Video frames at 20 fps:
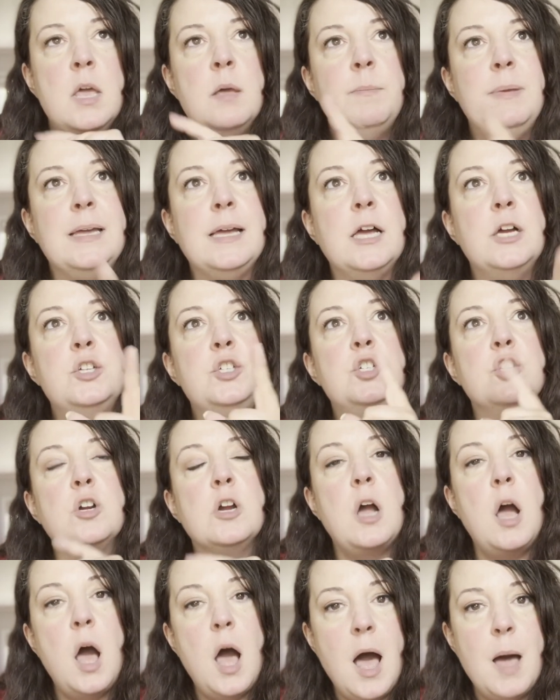Because you're
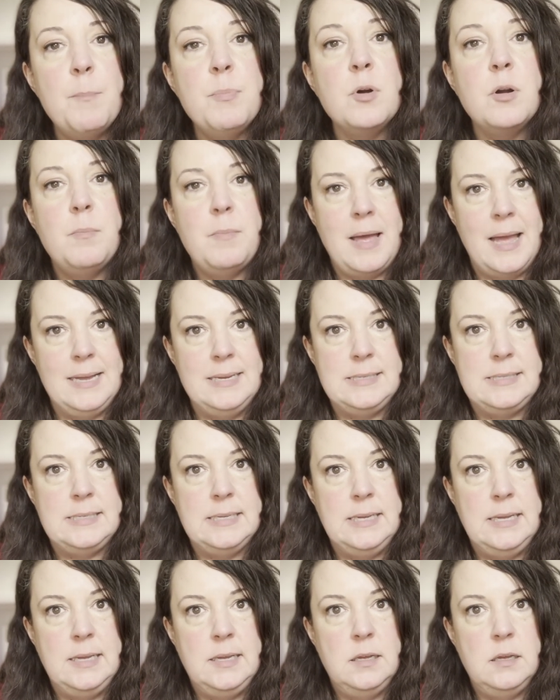
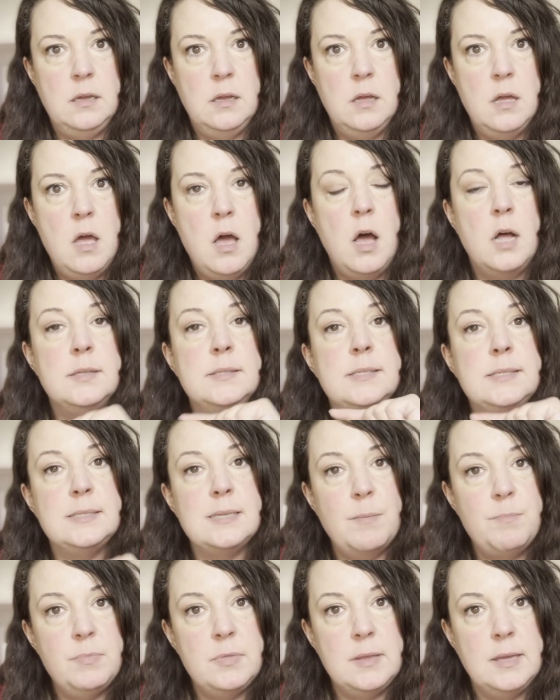compromising on
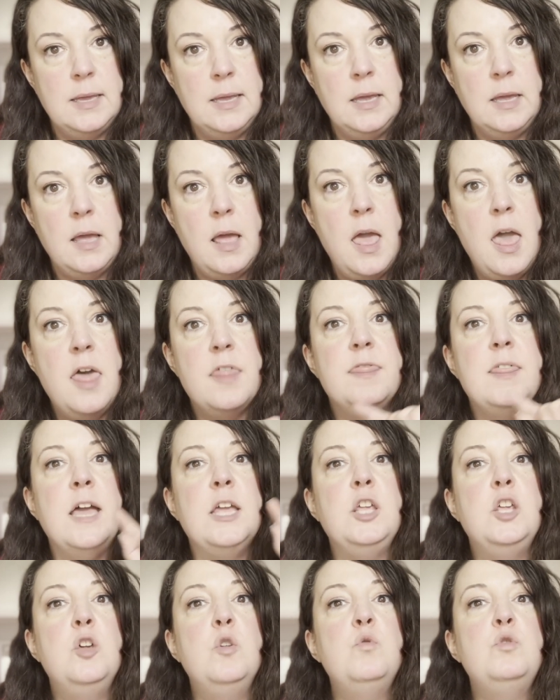something
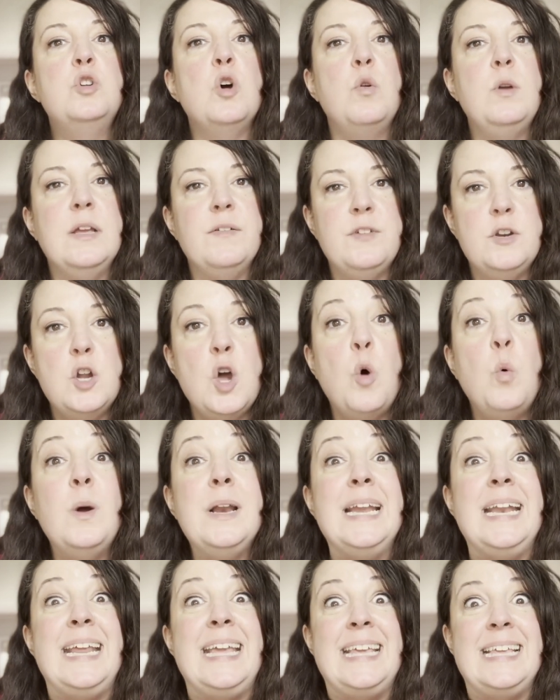that you don't even know what
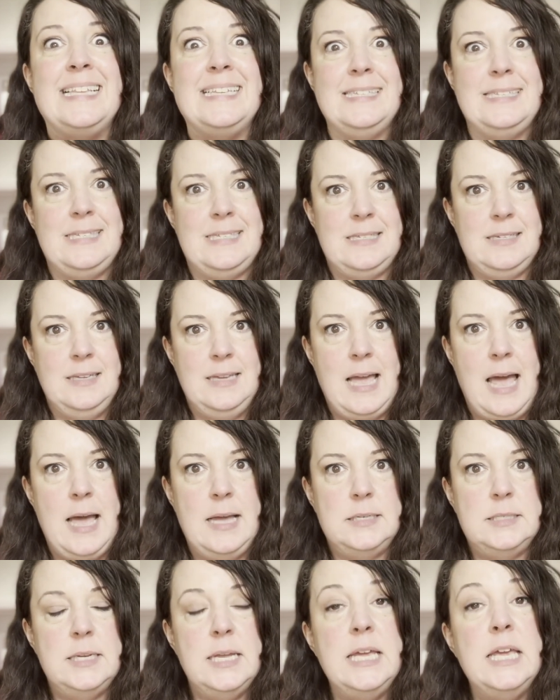it is
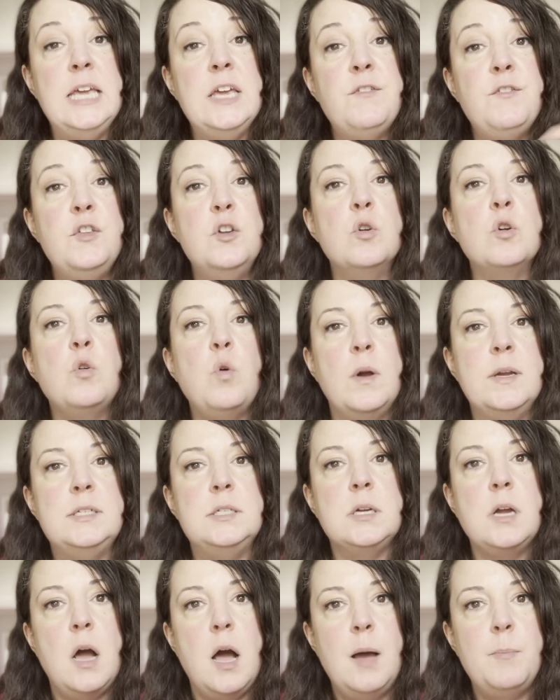yet. If you're going
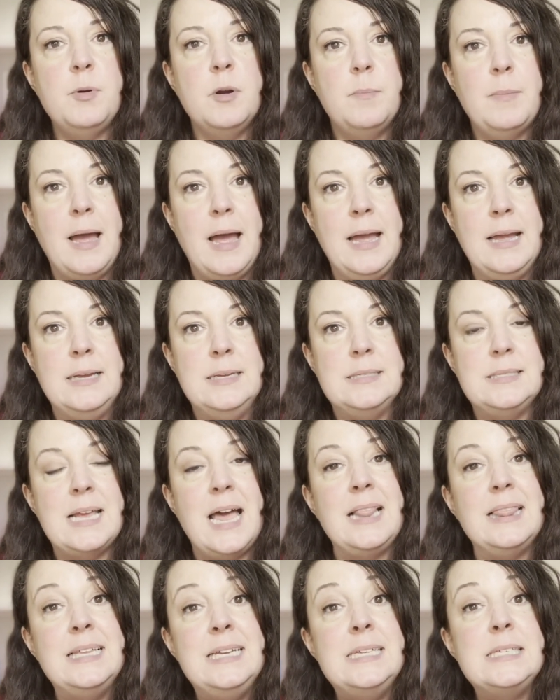to compromise,
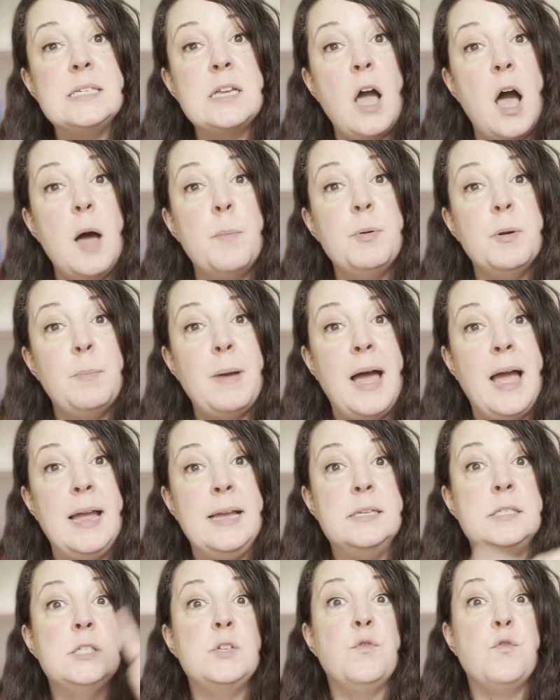at least
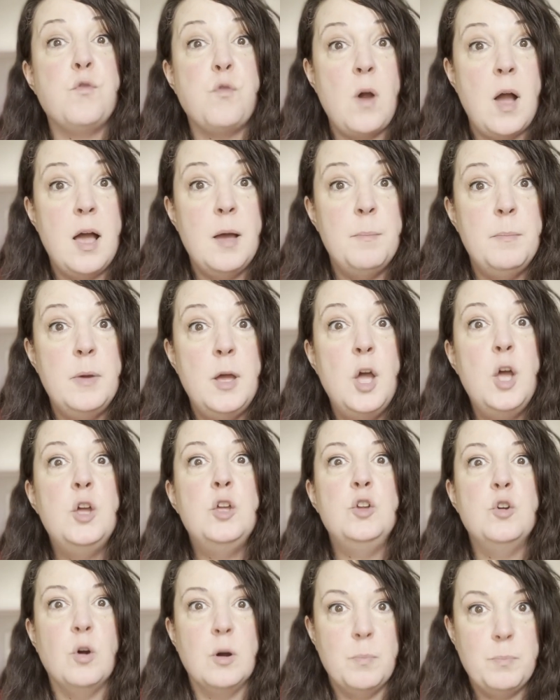compromise from
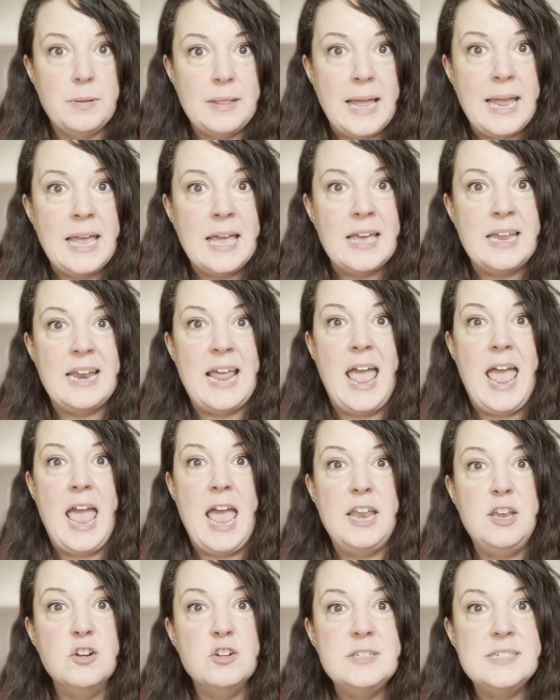your plan
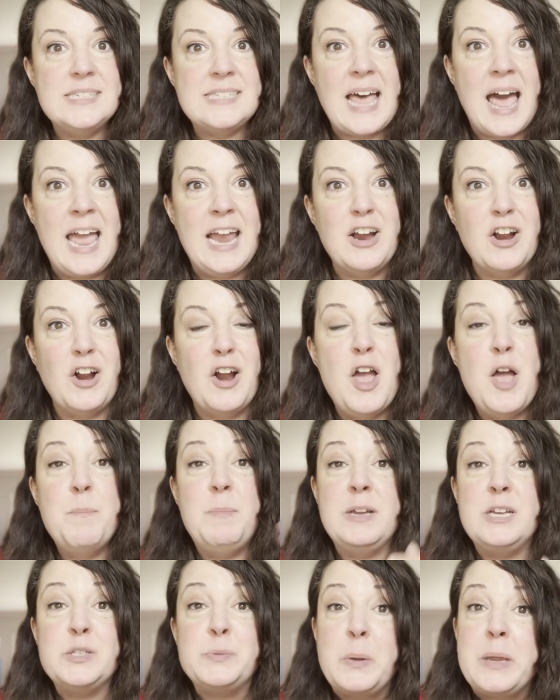and your desire.
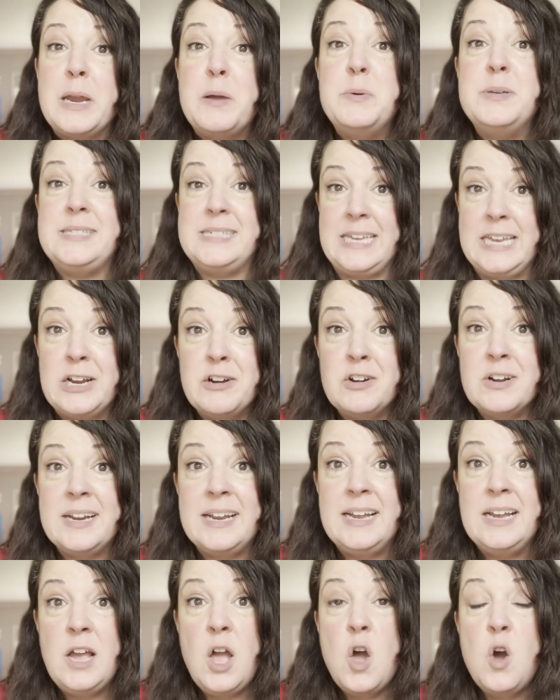Because what I was
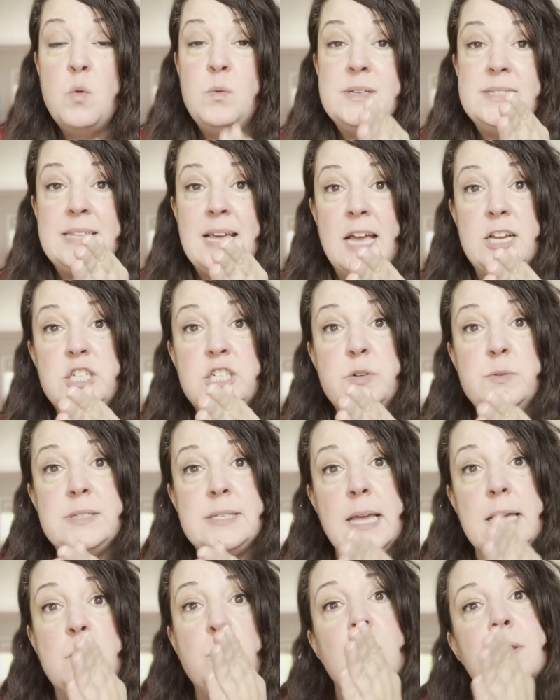hearing was that she was
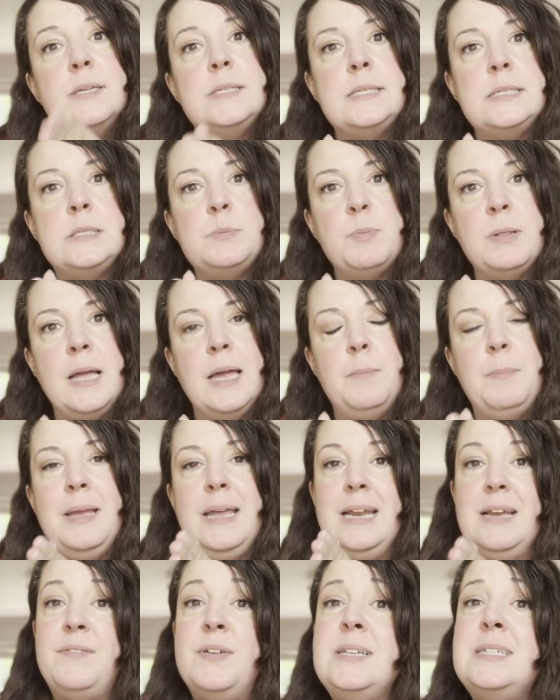like, well, this is plan B.
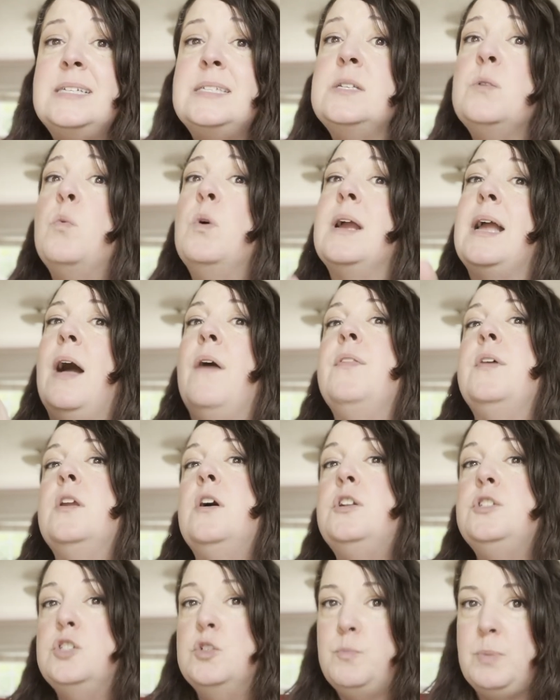And if it doesn't work out, then
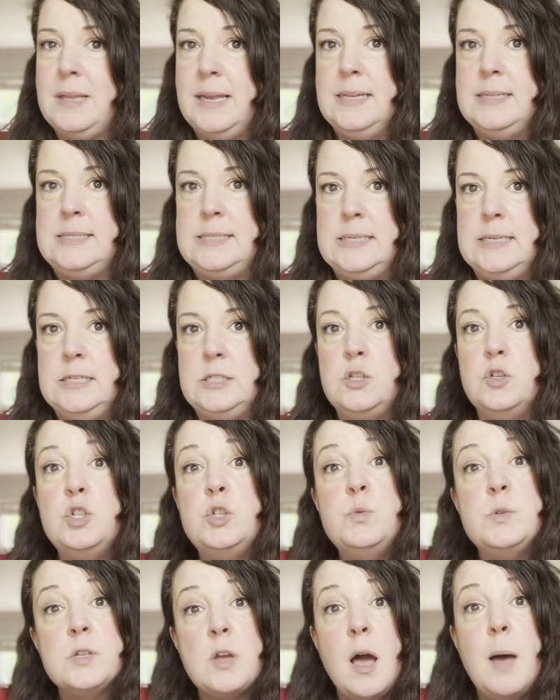I'll do plan C. So
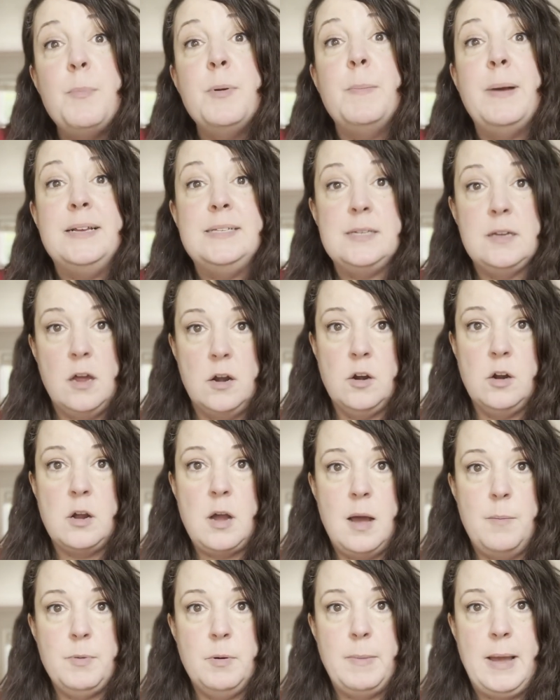she was compromising on her
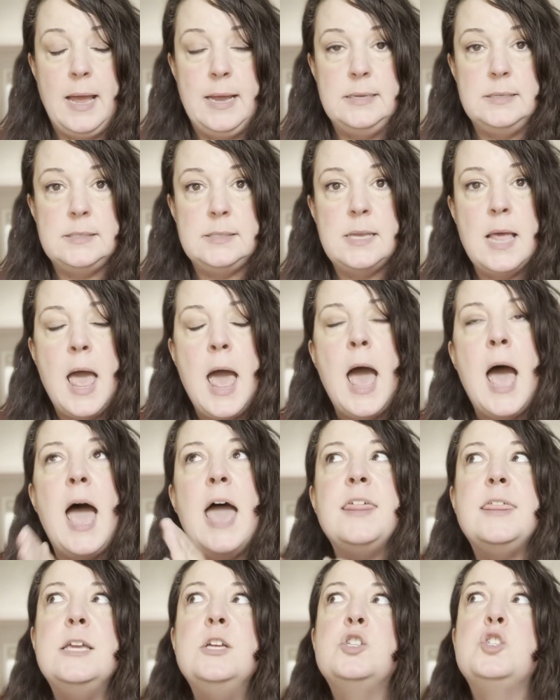compromise.
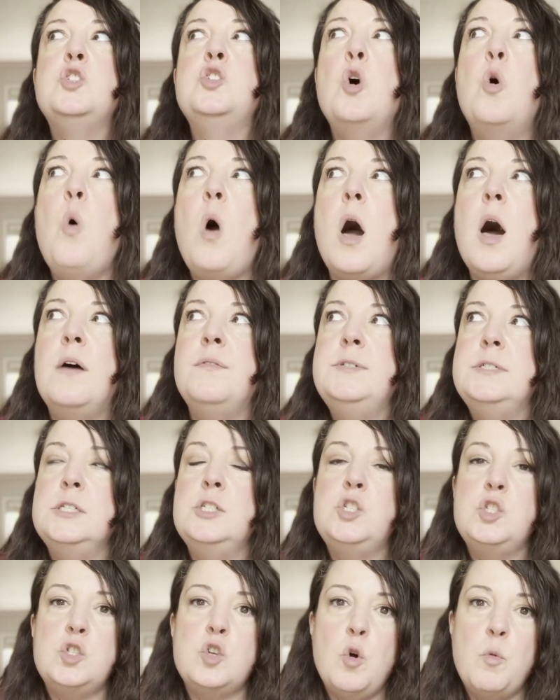I think so often,
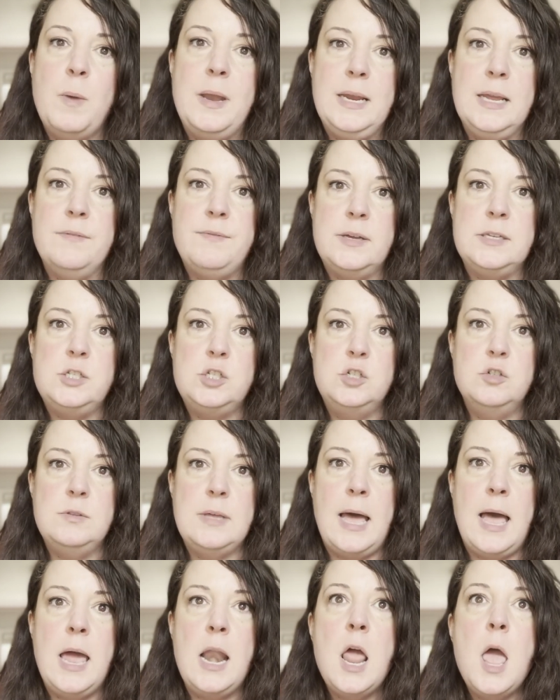so many of us do
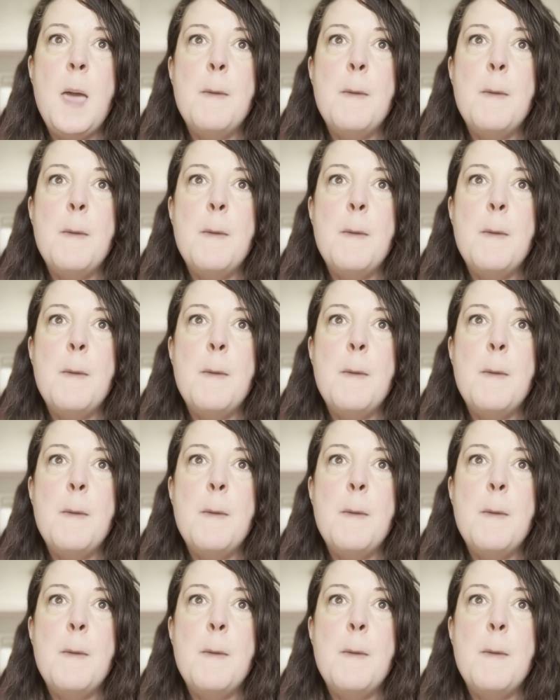that